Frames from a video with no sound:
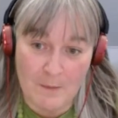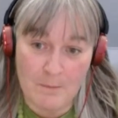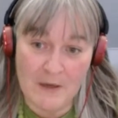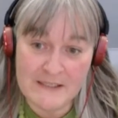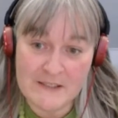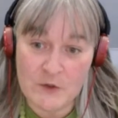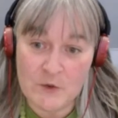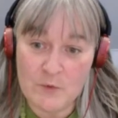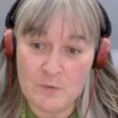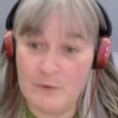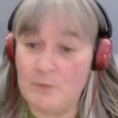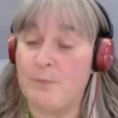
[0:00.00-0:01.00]
my
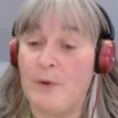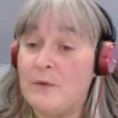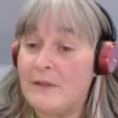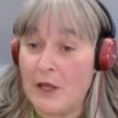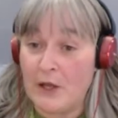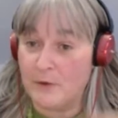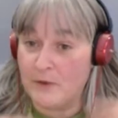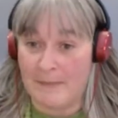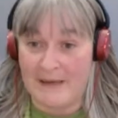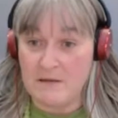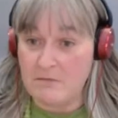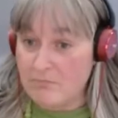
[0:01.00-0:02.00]
son, we would both lie on the
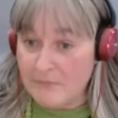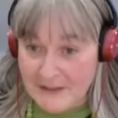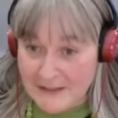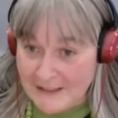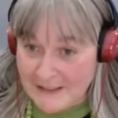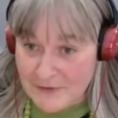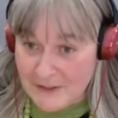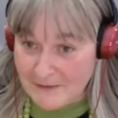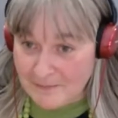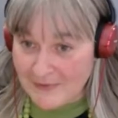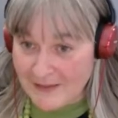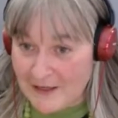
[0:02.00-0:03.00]
bed in the evening